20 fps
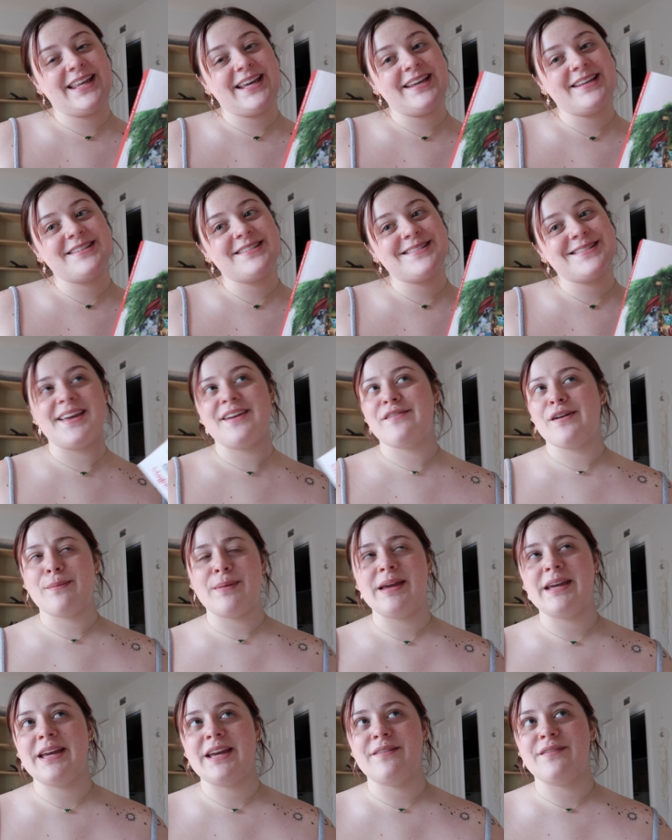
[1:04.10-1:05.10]
this. If I'm
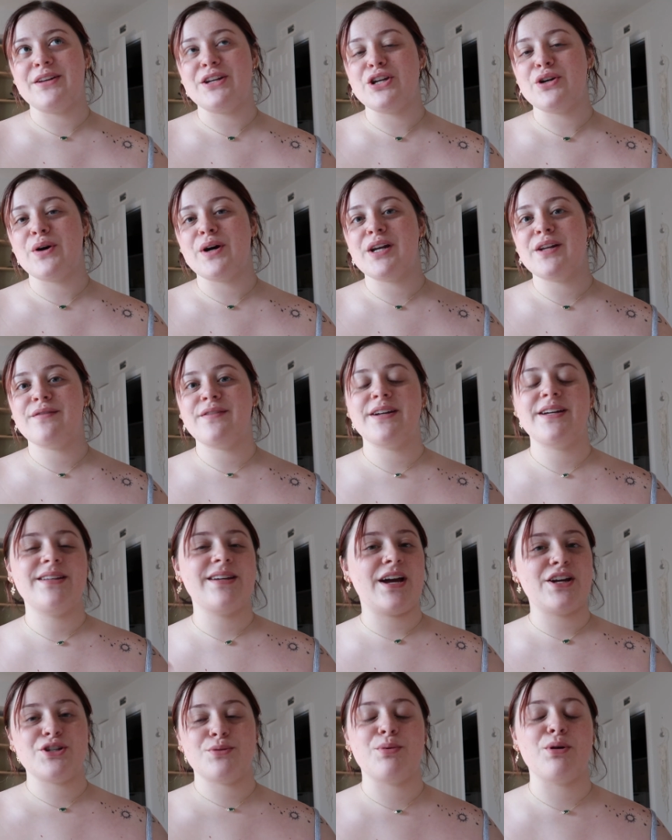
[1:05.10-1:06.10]
making a video out of it,
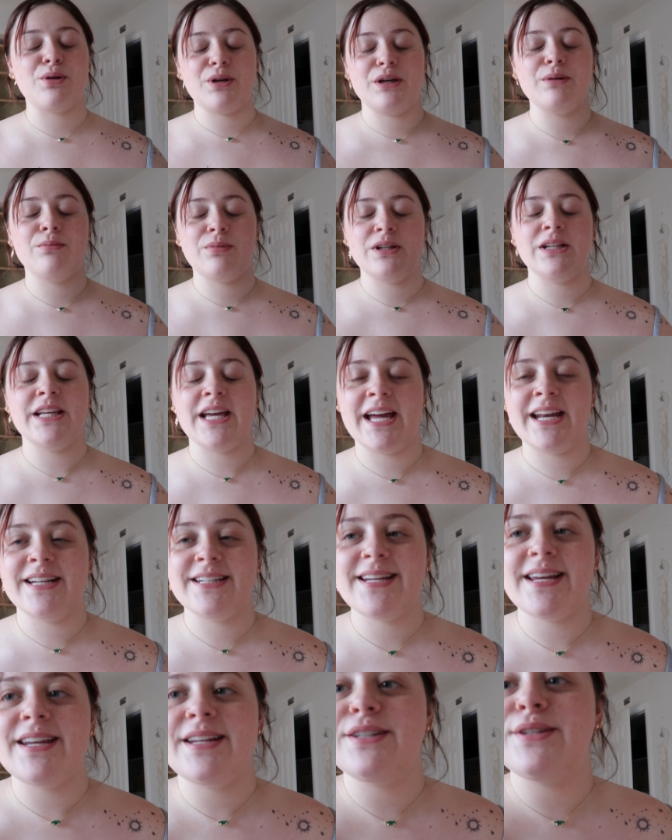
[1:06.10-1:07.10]
I should probably completely
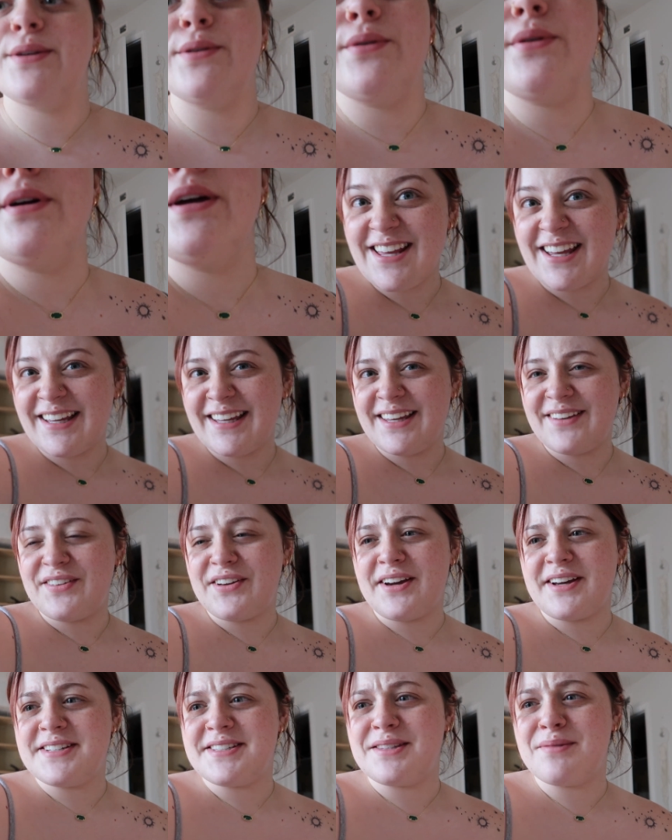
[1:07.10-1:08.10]
annotate it too, so I can give you
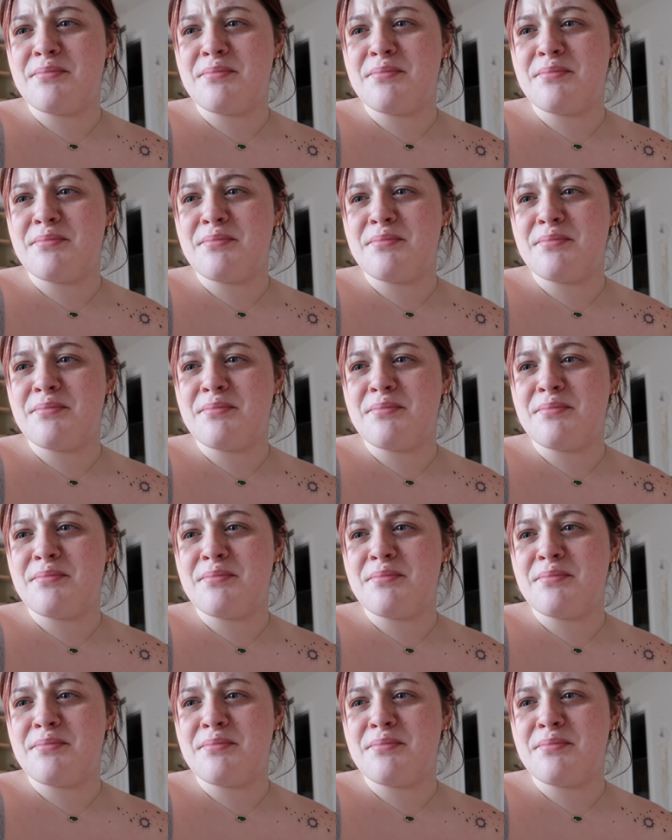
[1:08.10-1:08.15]
guys